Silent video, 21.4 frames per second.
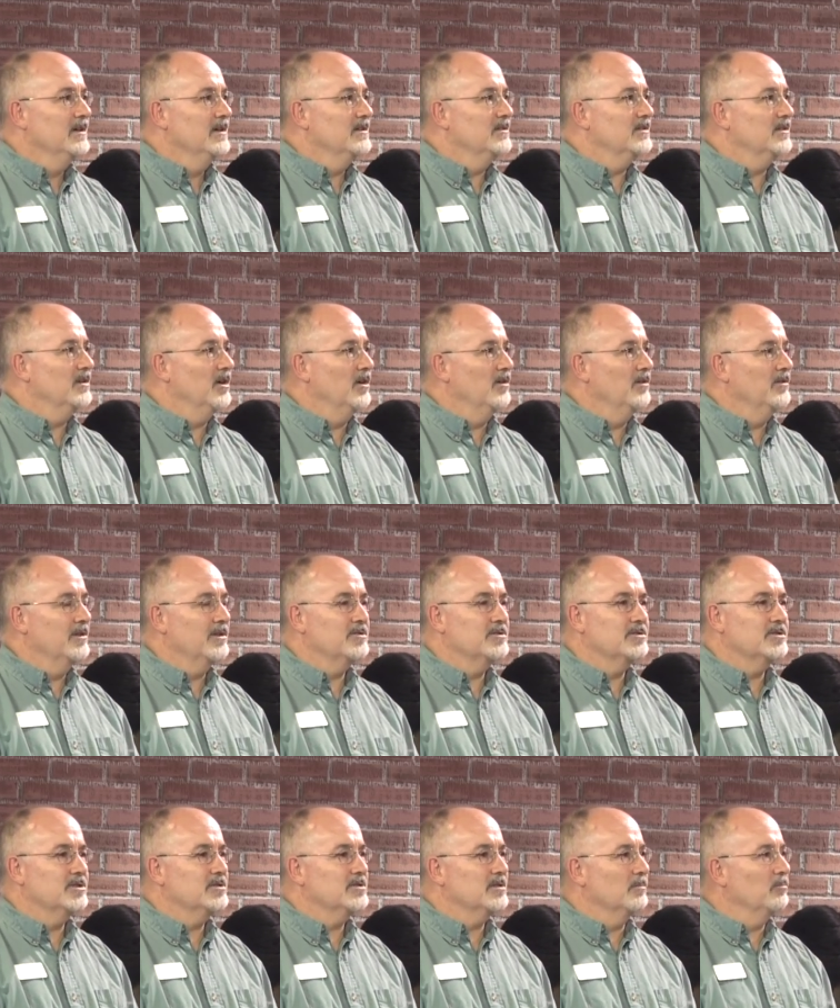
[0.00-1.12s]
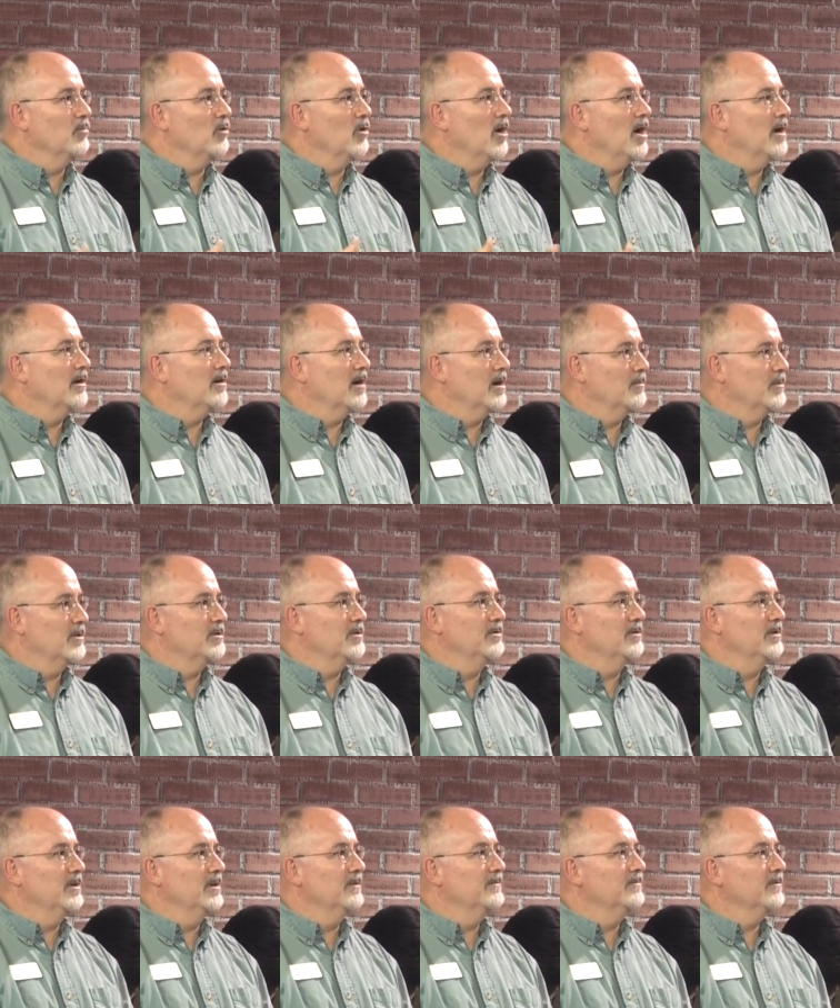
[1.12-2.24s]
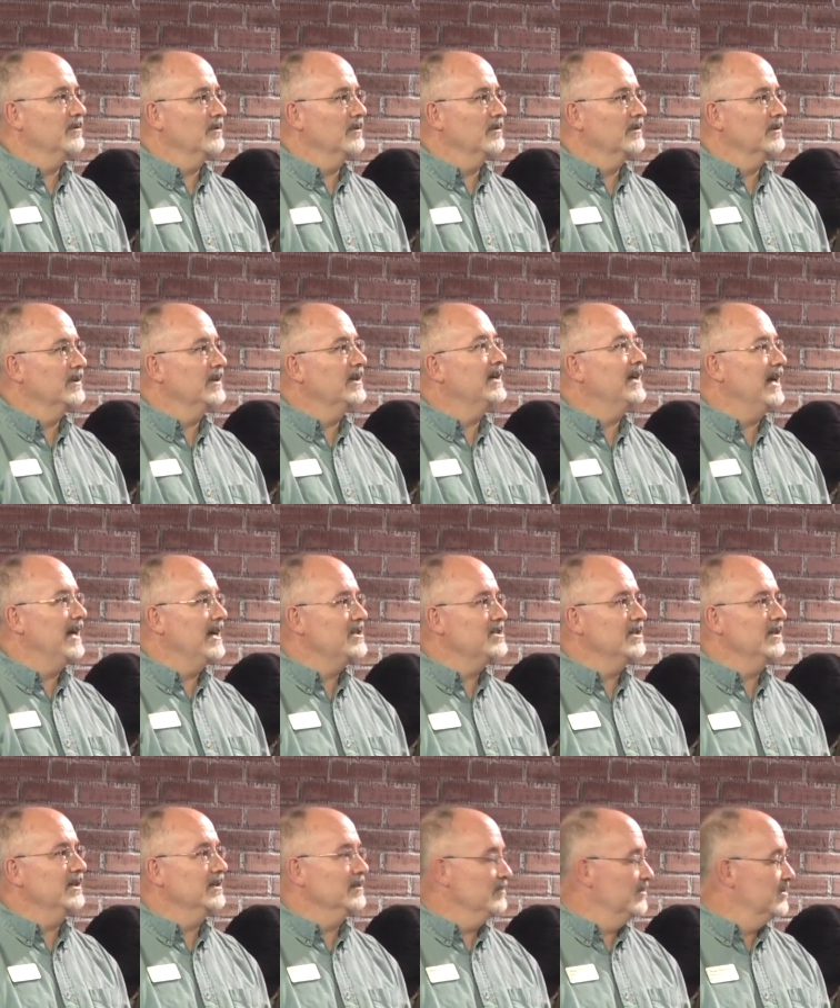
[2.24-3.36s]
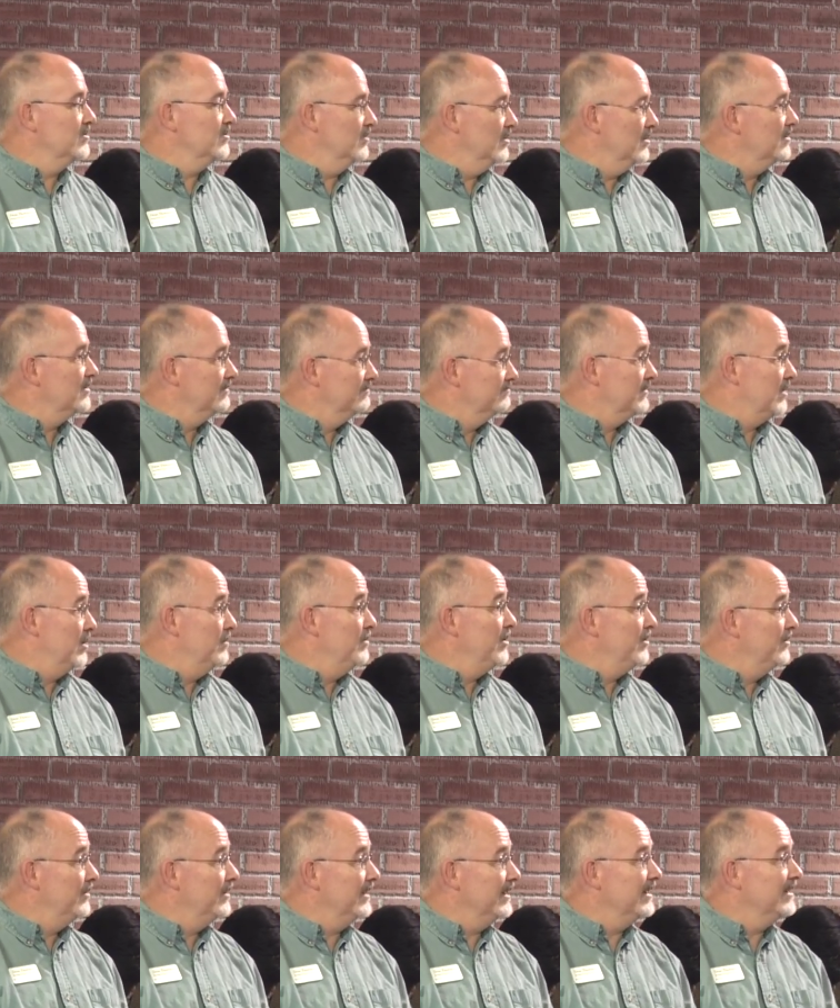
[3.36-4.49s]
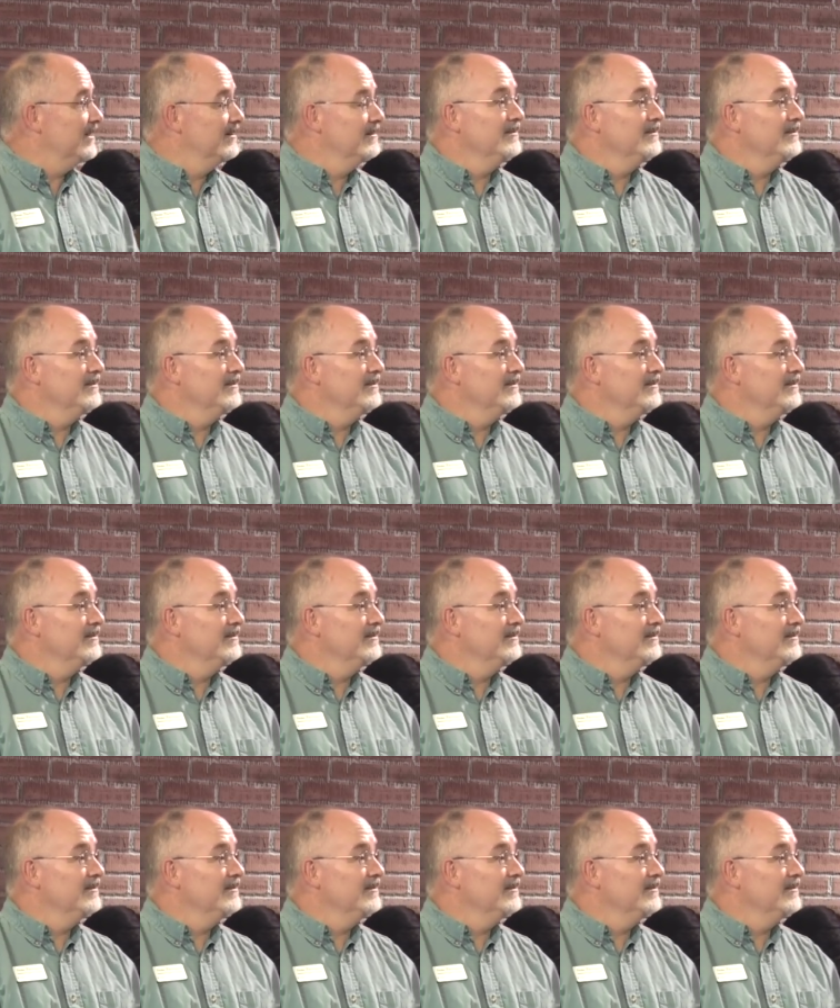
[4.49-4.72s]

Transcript: So there's just a broad opportunity for engaging in the Missoula community.